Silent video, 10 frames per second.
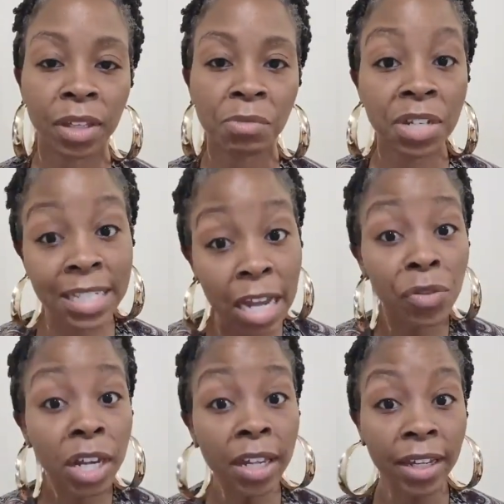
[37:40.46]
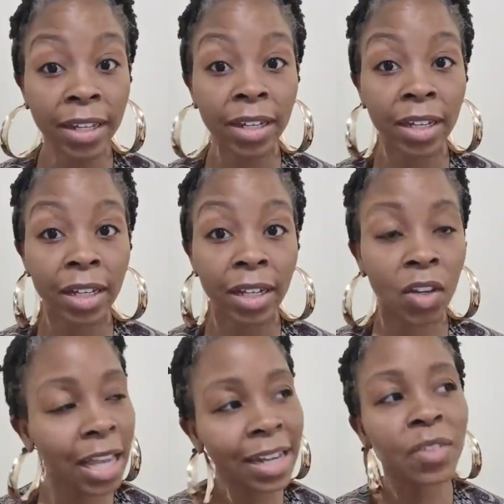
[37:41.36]
because I read.
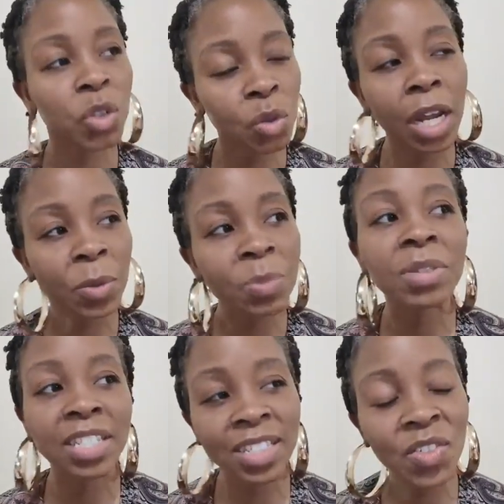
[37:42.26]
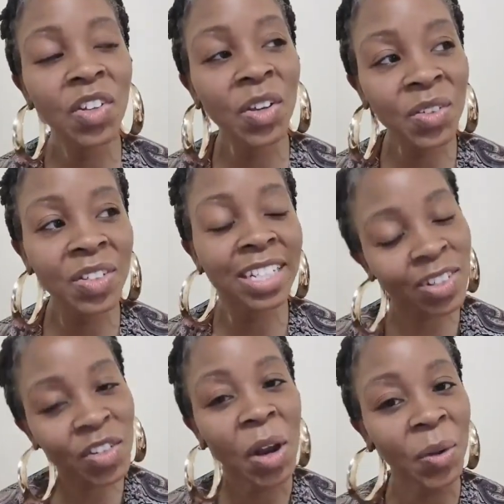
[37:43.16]
Okay, I never thought I would be, you know,
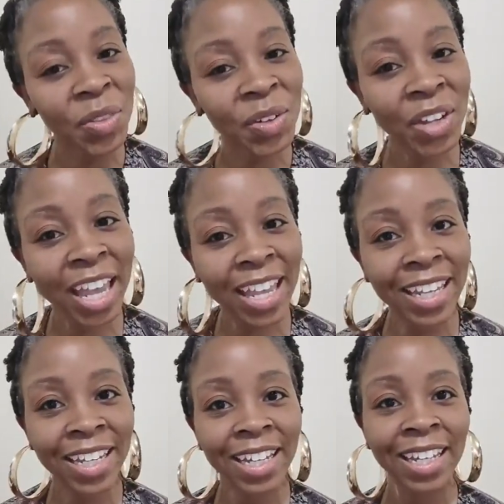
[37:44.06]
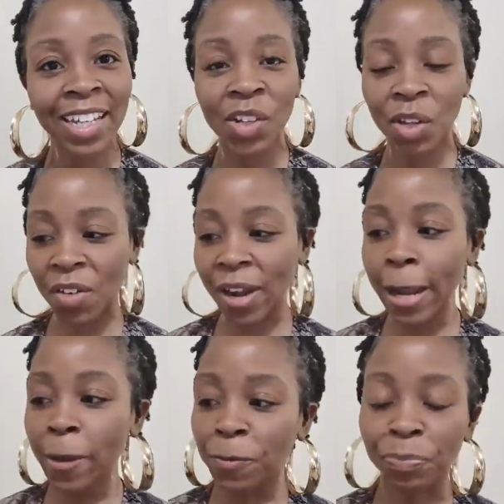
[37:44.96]
growth. Okay, all
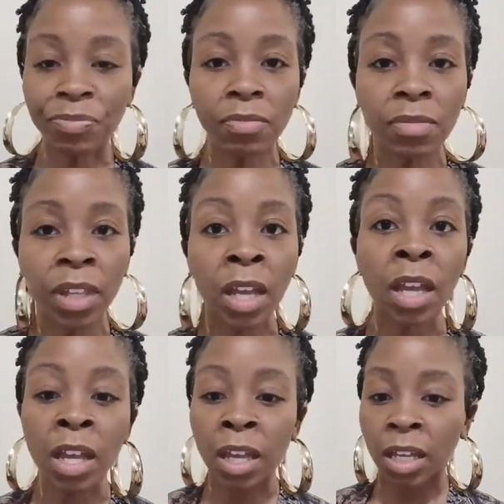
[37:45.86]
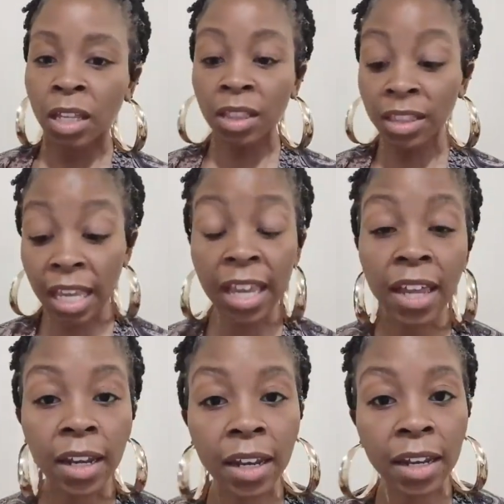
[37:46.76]
right.
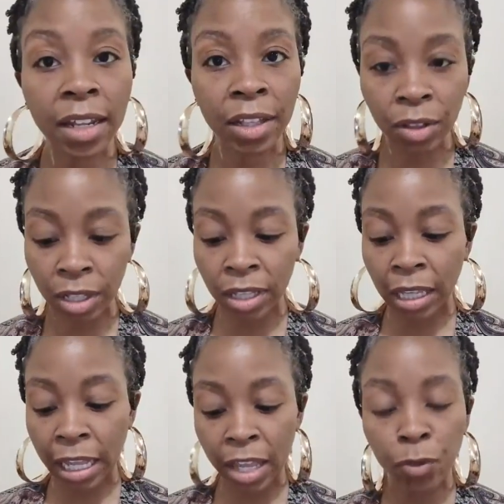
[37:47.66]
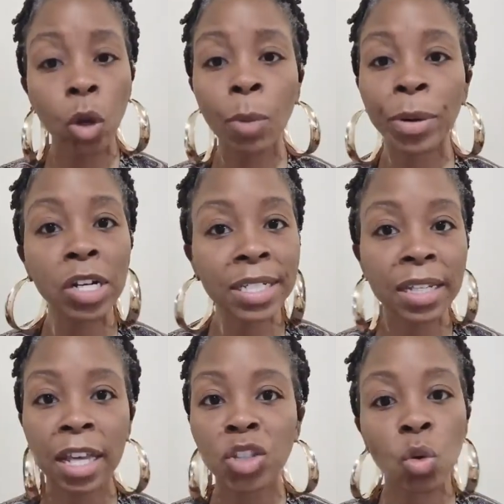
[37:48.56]
Then, if you're a person
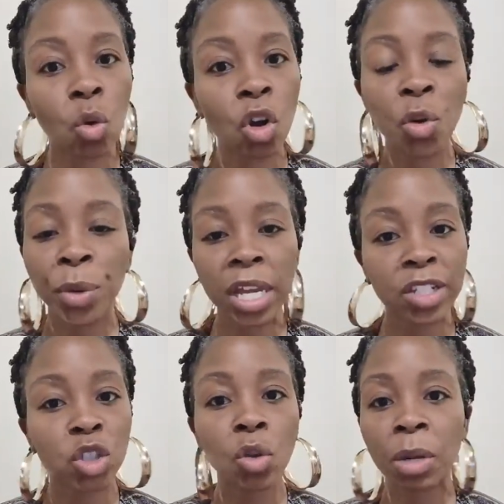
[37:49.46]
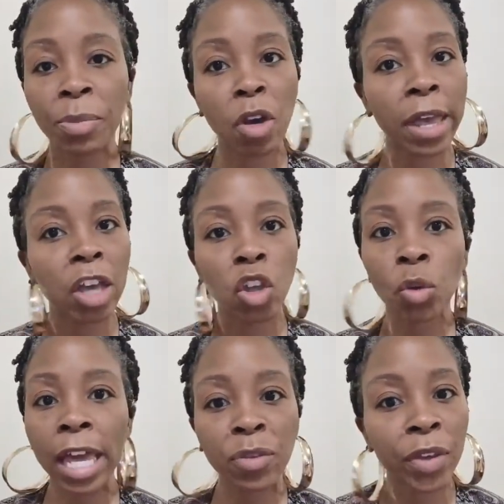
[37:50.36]
that's always talking about how your
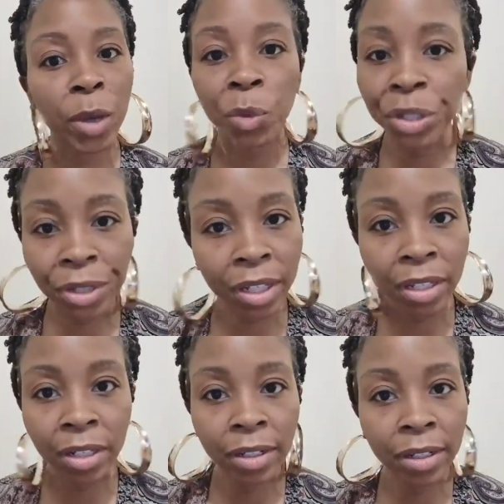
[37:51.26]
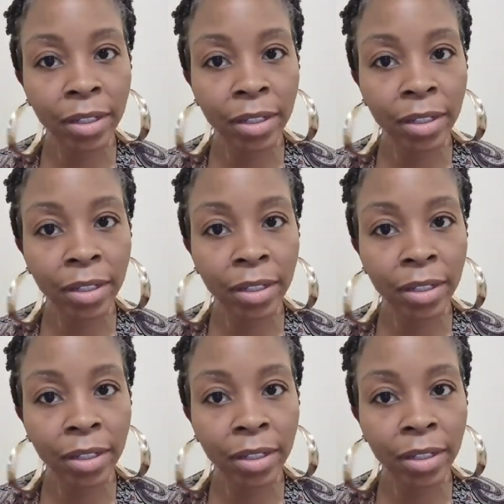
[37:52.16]
life ain't working,